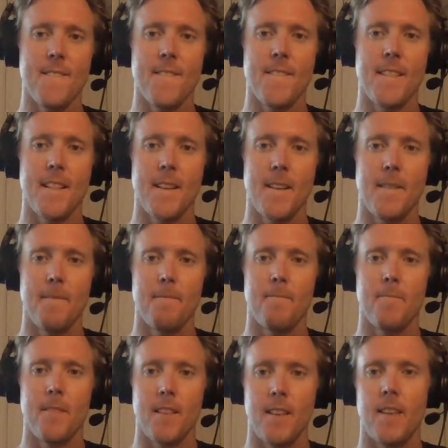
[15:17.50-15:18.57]

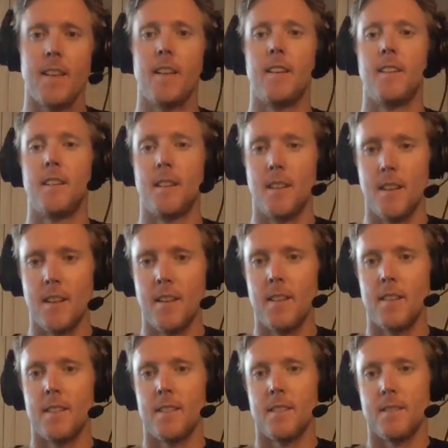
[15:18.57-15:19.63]

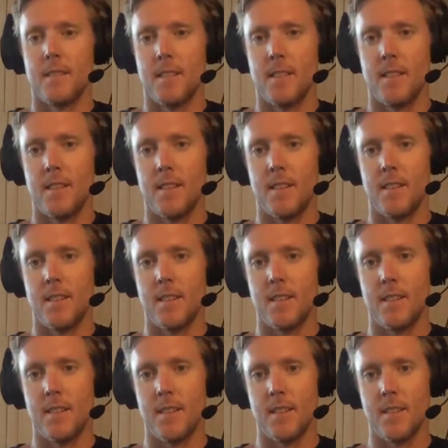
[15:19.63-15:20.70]

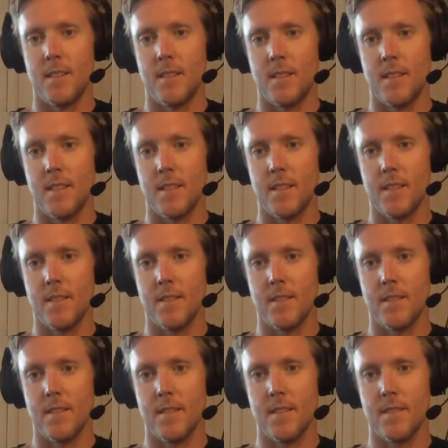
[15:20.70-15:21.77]
This person isn't speaking.